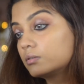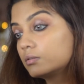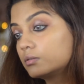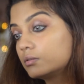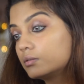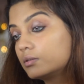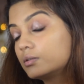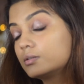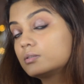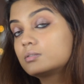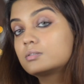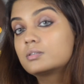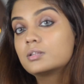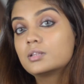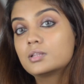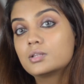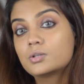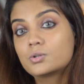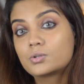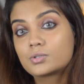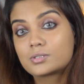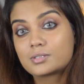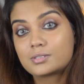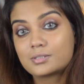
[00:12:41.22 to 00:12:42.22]
This
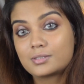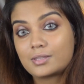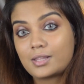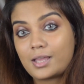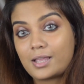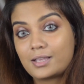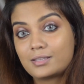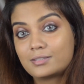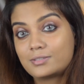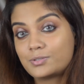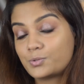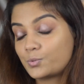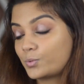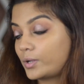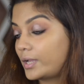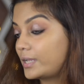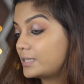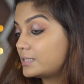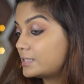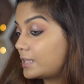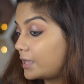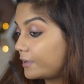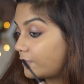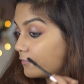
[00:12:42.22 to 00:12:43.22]
looks nice,
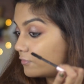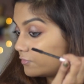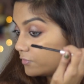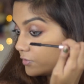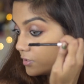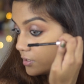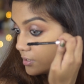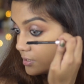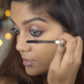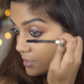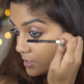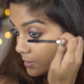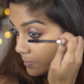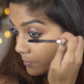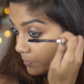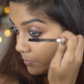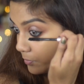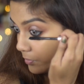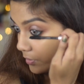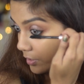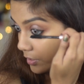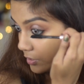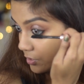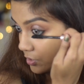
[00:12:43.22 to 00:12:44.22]
like first
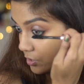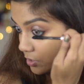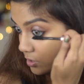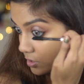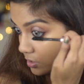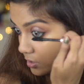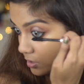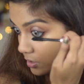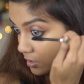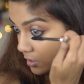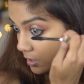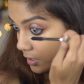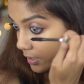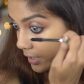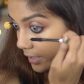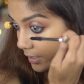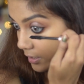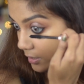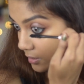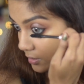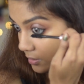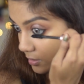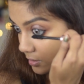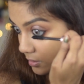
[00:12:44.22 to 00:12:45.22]
impression,
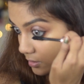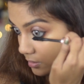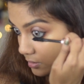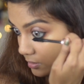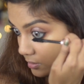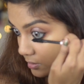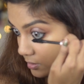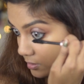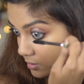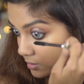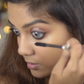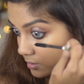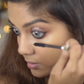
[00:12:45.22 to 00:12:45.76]
liked it.